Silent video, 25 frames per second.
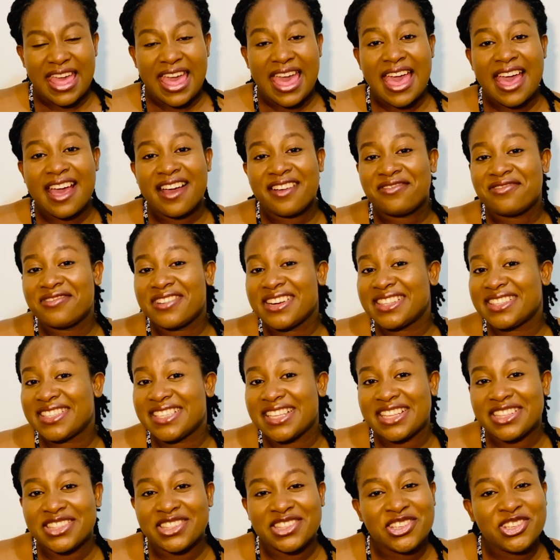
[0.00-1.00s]

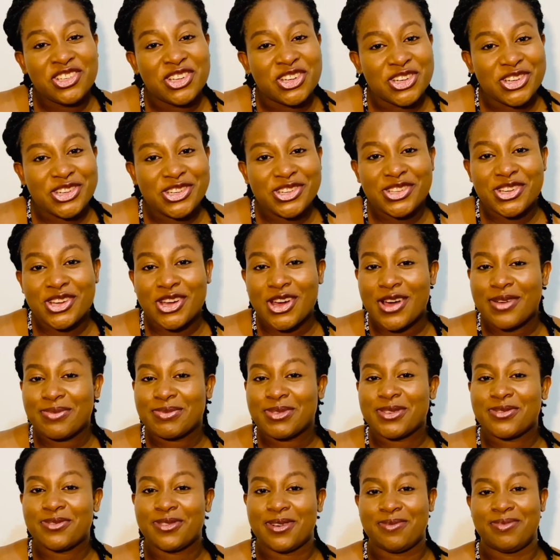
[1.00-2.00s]
Everything good
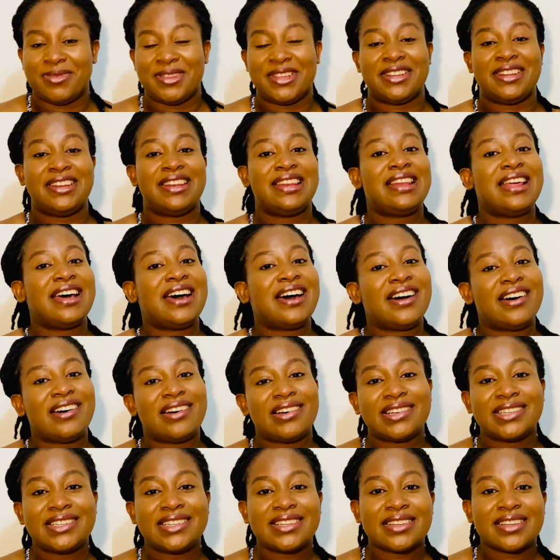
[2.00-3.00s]
comes from the
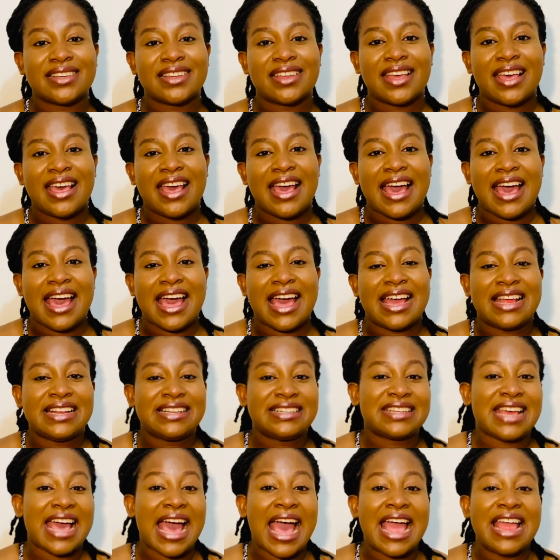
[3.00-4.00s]
Lord,
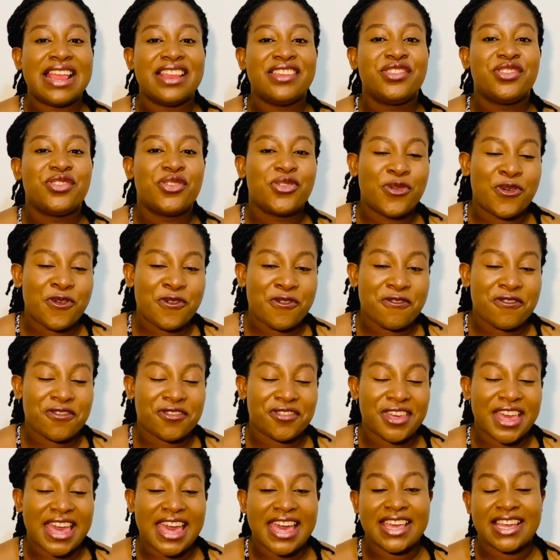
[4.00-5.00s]
and I know
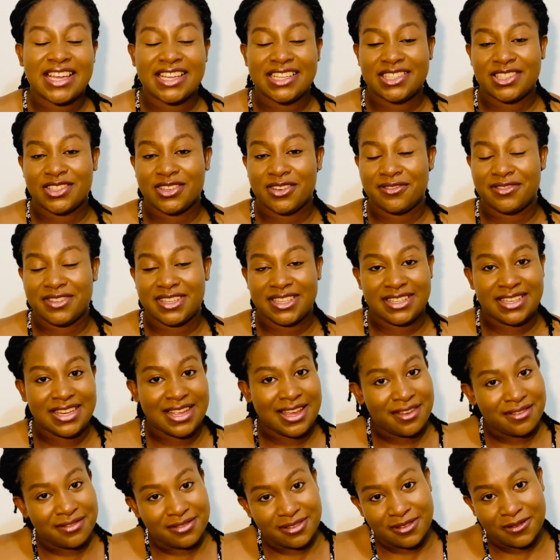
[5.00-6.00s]
fear is of the
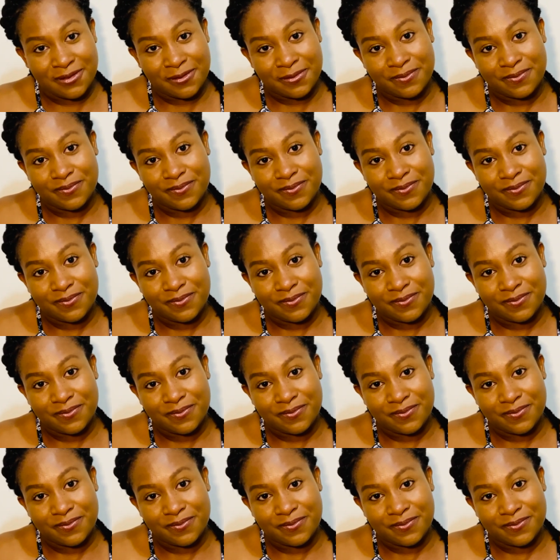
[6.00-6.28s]
devil.